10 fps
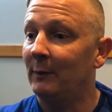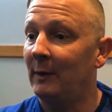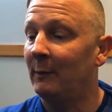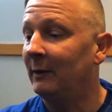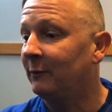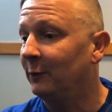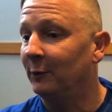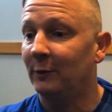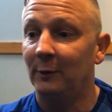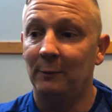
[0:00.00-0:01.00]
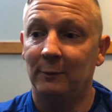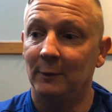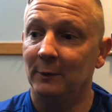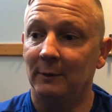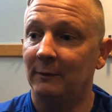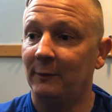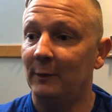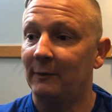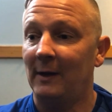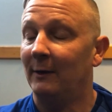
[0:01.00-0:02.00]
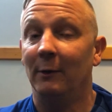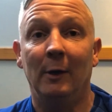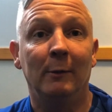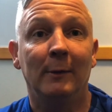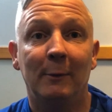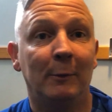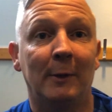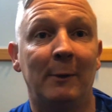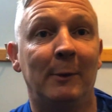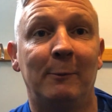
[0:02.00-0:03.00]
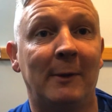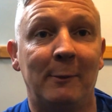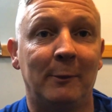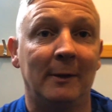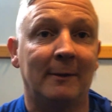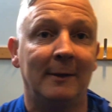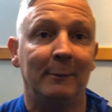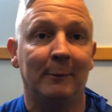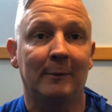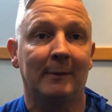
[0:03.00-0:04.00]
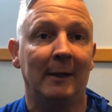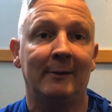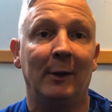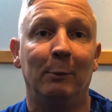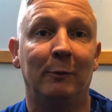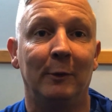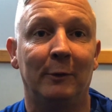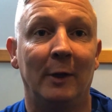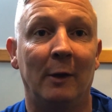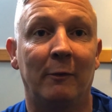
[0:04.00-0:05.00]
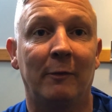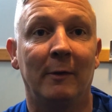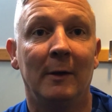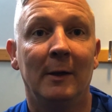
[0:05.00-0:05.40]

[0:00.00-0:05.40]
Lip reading: It went 4-2, 4-5, I don't know. It was a terrible first half